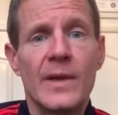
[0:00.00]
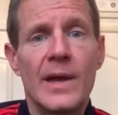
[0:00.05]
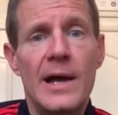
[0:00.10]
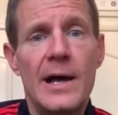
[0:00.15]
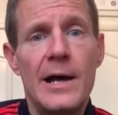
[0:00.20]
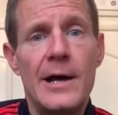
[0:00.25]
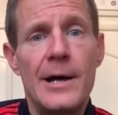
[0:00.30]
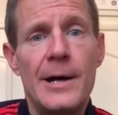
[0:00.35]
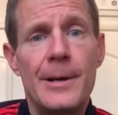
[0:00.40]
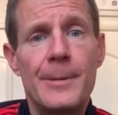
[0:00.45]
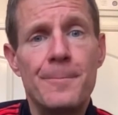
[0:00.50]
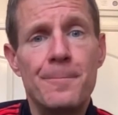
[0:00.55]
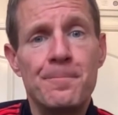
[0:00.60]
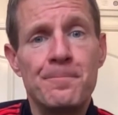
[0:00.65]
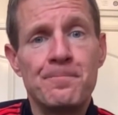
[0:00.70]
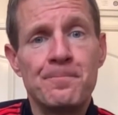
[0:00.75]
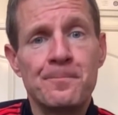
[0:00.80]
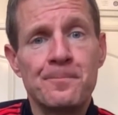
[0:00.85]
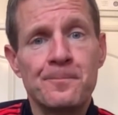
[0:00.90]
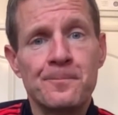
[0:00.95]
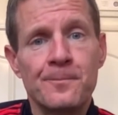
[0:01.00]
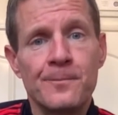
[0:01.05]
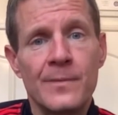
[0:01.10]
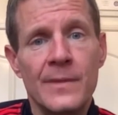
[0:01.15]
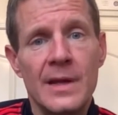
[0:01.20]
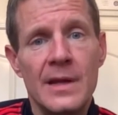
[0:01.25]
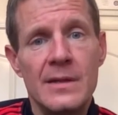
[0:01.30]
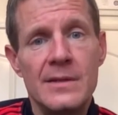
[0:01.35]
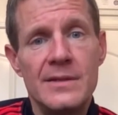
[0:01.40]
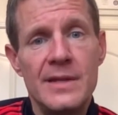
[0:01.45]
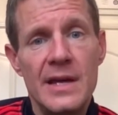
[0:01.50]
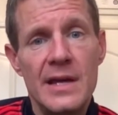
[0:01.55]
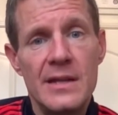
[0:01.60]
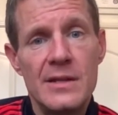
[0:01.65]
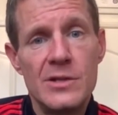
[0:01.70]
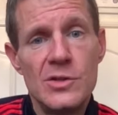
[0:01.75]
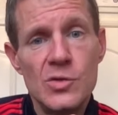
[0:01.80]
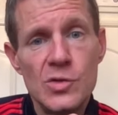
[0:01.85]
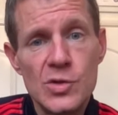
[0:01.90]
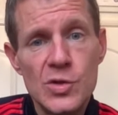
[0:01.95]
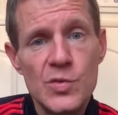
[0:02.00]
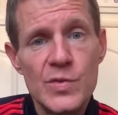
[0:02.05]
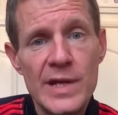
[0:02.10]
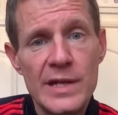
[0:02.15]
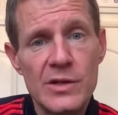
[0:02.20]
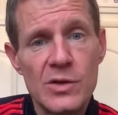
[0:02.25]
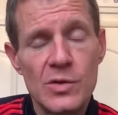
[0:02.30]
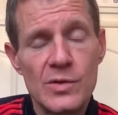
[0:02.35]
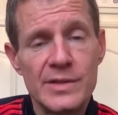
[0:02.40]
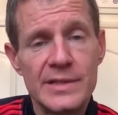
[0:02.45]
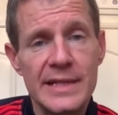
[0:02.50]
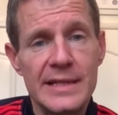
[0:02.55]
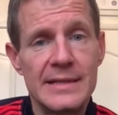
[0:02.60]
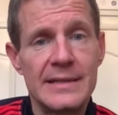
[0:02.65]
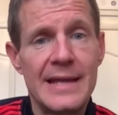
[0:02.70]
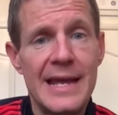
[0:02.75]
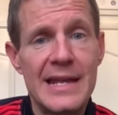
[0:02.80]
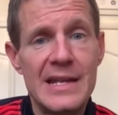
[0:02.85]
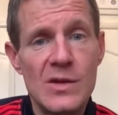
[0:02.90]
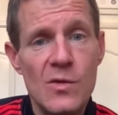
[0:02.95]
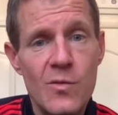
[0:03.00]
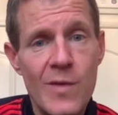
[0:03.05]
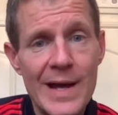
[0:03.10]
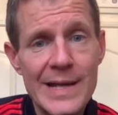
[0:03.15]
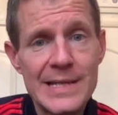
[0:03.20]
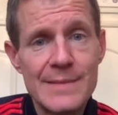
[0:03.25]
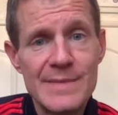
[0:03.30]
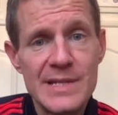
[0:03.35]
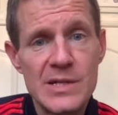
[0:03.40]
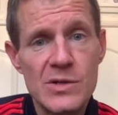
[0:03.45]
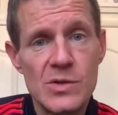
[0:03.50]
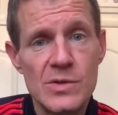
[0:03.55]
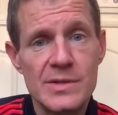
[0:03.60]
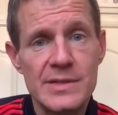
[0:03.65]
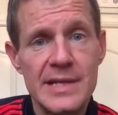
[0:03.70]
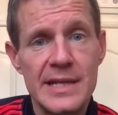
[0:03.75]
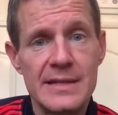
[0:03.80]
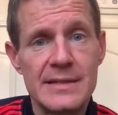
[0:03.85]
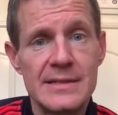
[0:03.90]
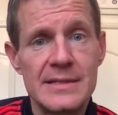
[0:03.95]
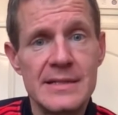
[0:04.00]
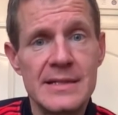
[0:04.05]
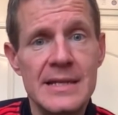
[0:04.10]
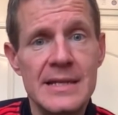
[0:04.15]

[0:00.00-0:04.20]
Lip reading: the nutrient content and the vitamin content,